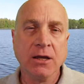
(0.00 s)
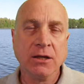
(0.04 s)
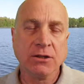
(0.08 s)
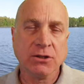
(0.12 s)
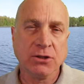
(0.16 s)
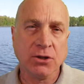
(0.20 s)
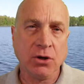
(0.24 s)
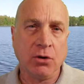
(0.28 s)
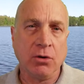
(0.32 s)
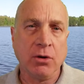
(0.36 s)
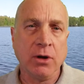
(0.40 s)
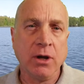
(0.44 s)

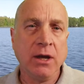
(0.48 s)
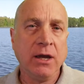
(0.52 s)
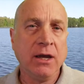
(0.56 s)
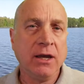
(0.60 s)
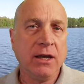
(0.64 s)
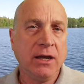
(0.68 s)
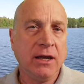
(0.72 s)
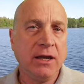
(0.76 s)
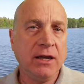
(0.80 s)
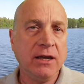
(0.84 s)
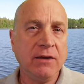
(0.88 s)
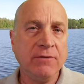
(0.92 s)
So
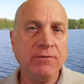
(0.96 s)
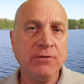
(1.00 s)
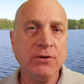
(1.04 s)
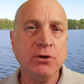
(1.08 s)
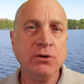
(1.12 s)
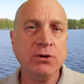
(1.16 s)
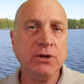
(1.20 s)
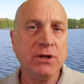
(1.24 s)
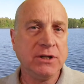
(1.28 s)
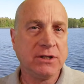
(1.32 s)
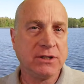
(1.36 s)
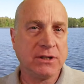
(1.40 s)
if
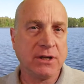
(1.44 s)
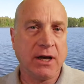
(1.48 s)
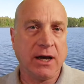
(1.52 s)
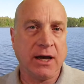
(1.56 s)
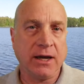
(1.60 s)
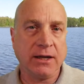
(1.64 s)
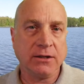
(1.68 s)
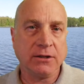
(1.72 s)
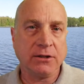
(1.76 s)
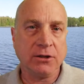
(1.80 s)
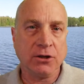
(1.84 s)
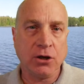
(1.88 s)
you
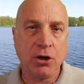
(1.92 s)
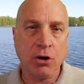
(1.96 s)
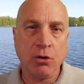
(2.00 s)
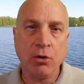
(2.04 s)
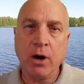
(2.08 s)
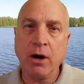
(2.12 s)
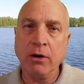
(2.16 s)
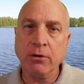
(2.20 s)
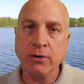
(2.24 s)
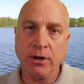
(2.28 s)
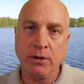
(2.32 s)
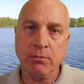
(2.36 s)
decide to
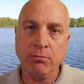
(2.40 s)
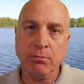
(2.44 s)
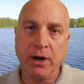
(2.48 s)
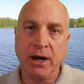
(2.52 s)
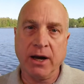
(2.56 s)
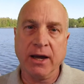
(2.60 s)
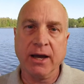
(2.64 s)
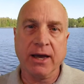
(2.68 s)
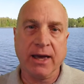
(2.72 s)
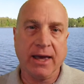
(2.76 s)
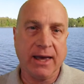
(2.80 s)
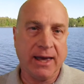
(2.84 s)
go out and
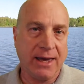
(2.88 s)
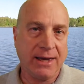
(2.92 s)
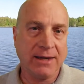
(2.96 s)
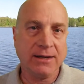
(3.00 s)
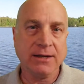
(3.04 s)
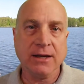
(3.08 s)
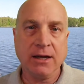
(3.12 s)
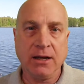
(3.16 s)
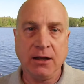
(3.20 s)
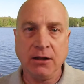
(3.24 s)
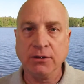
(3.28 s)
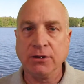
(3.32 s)
buy a
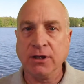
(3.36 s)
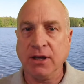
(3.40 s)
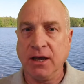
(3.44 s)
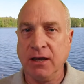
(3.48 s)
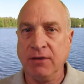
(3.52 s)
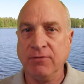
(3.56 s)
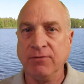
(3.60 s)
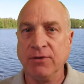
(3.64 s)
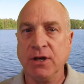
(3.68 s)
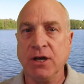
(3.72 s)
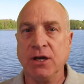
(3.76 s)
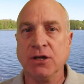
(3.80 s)
handheld
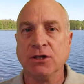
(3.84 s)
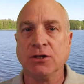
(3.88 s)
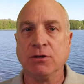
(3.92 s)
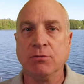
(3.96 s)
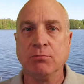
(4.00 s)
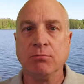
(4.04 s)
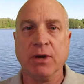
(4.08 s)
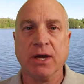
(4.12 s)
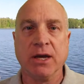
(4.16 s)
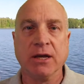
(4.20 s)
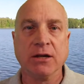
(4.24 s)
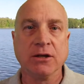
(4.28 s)

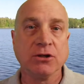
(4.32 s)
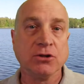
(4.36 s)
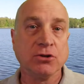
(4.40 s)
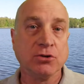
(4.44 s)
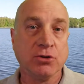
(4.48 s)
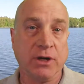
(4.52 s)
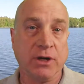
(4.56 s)
aviation band